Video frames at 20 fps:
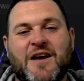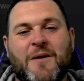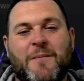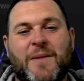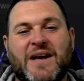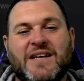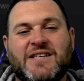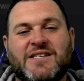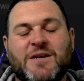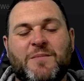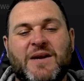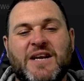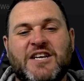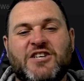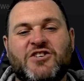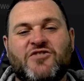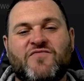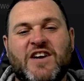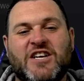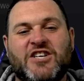pass
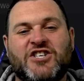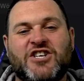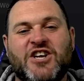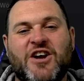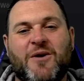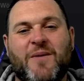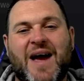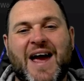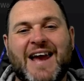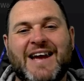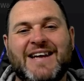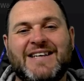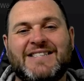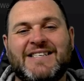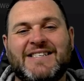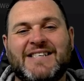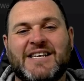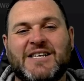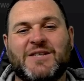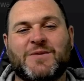completion ratio
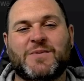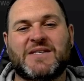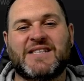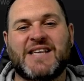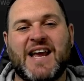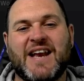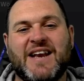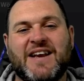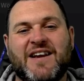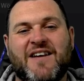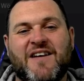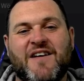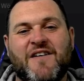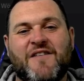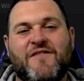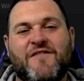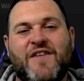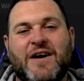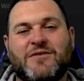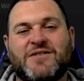86%,
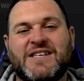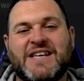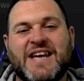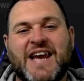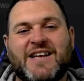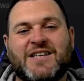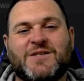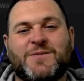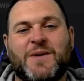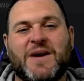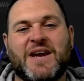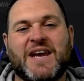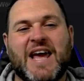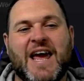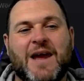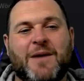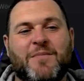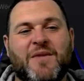fouls against per game